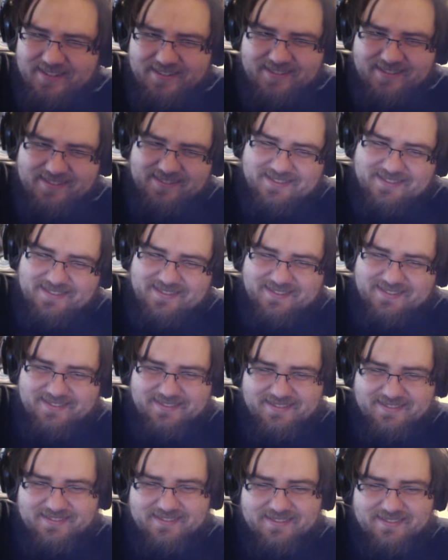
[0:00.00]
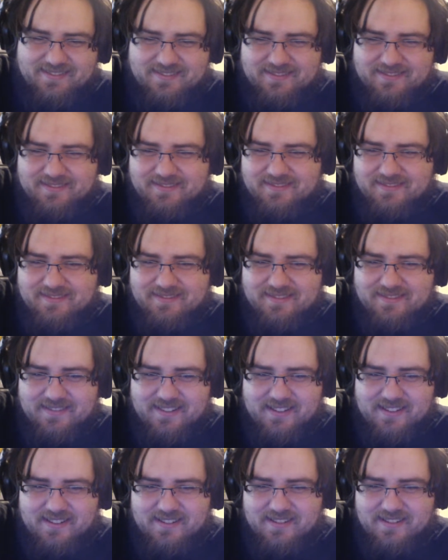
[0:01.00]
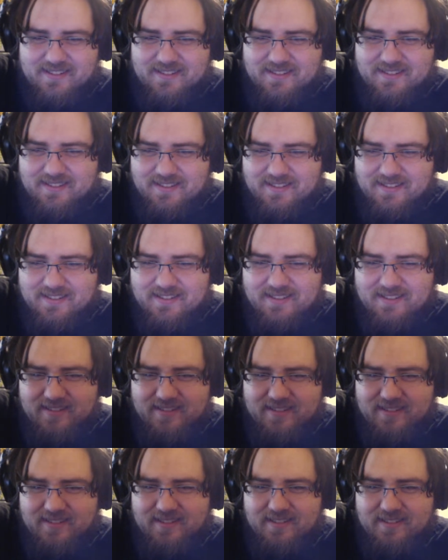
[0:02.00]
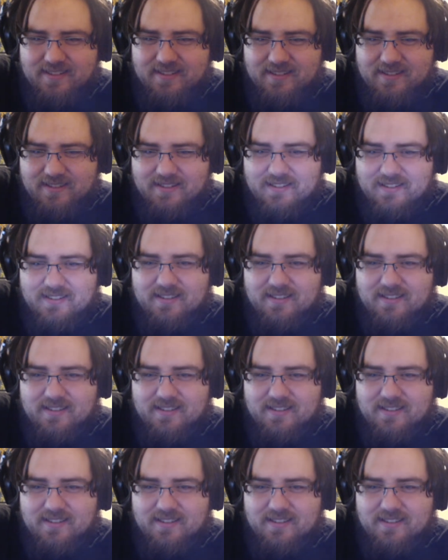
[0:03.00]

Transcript: (silence)